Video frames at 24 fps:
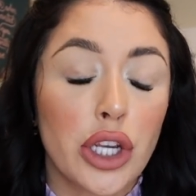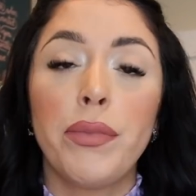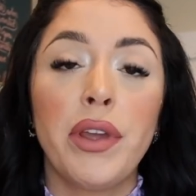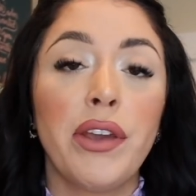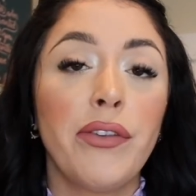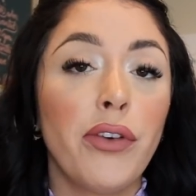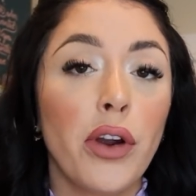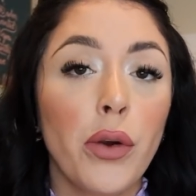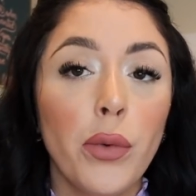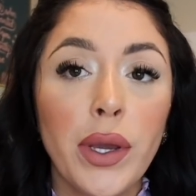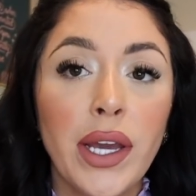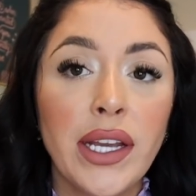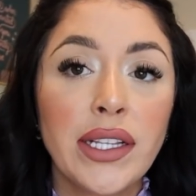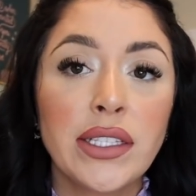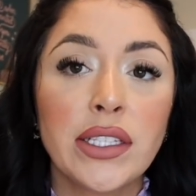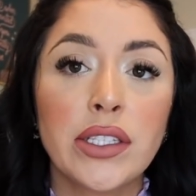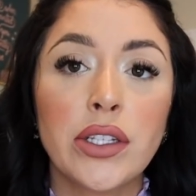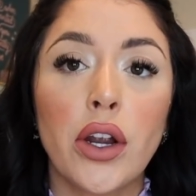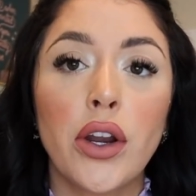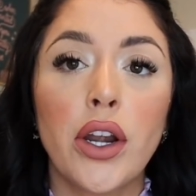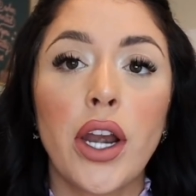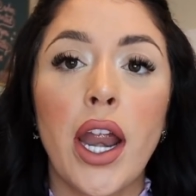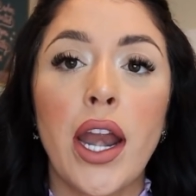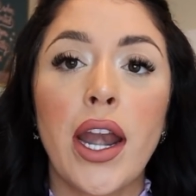Before we get
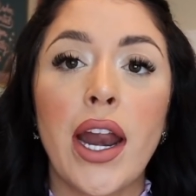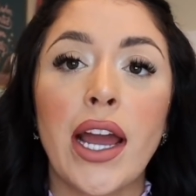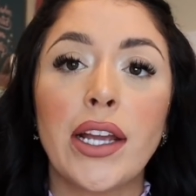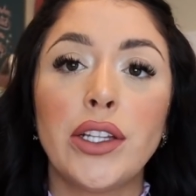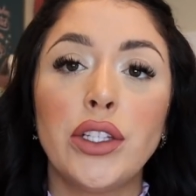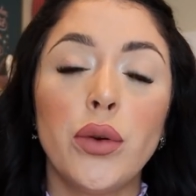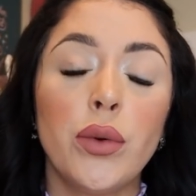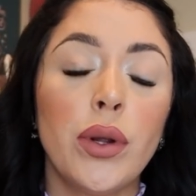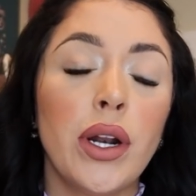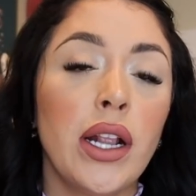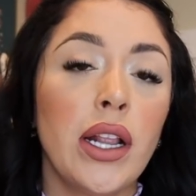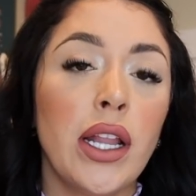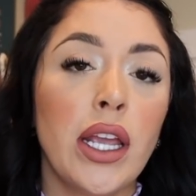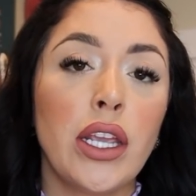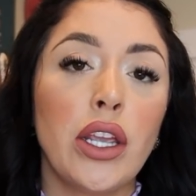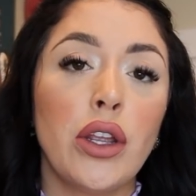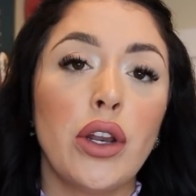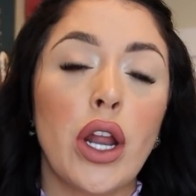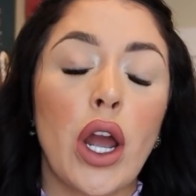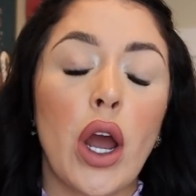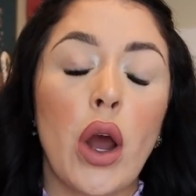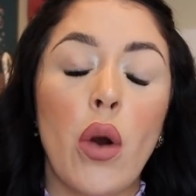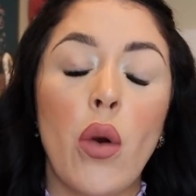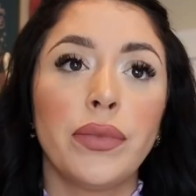started, I do want to let you
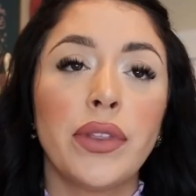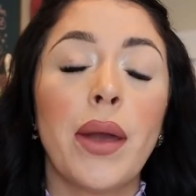know